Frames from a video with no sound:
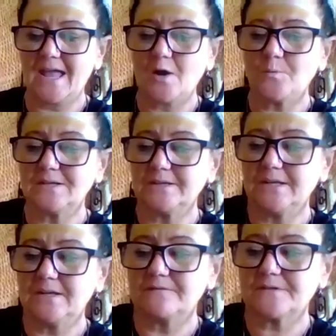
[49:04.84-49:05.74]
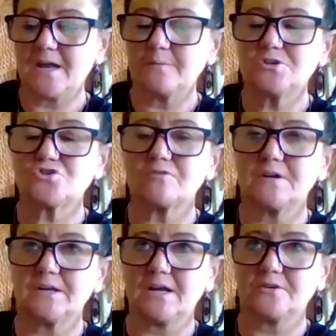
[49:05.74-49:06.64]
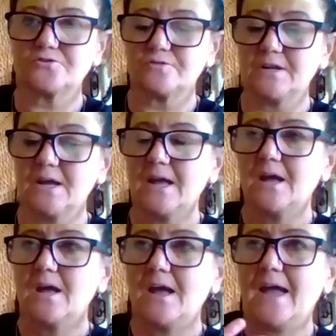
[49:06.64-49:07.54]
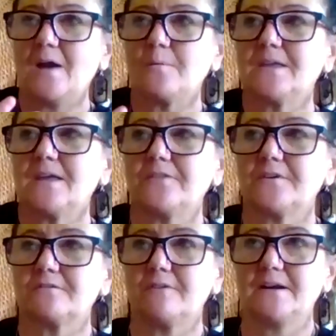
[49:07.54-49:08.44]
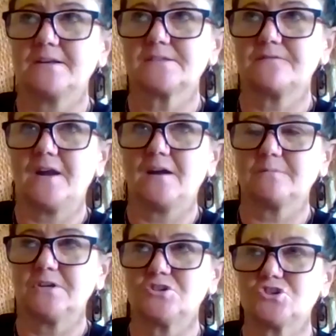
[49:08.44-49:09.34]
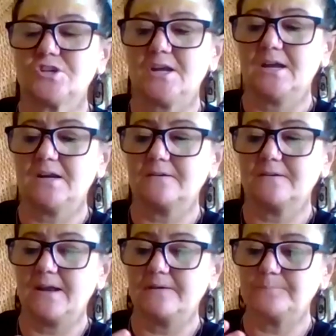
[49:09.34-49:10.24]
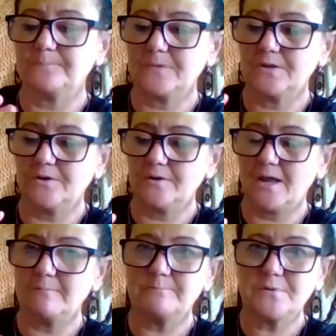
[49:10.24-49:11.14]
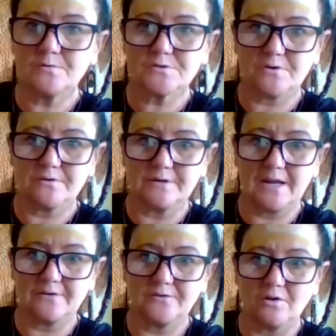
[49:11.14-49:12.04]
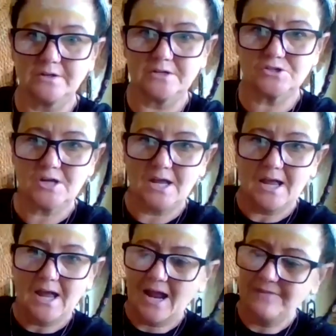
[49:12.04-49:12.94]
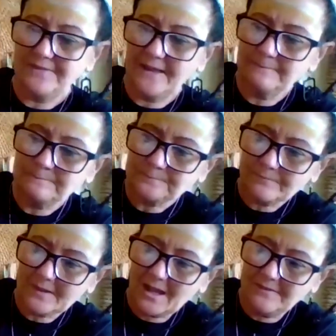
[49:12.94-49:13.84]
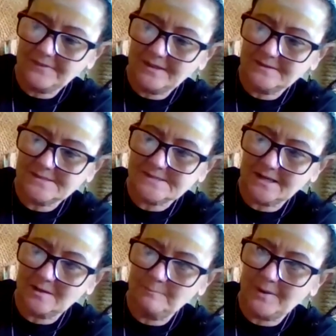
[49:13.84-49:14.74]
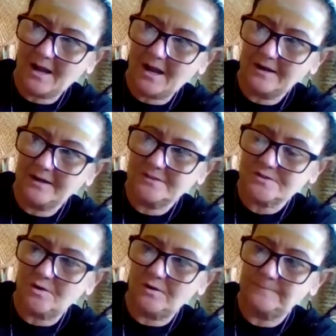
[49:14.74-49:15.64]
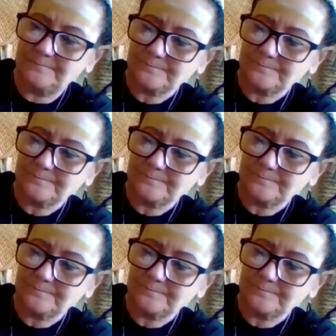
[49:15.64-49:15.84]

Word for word: how we lived, how we treated country, how we gathered around as a family and shared and and you know and built on our knowledge and then and then the second part it's got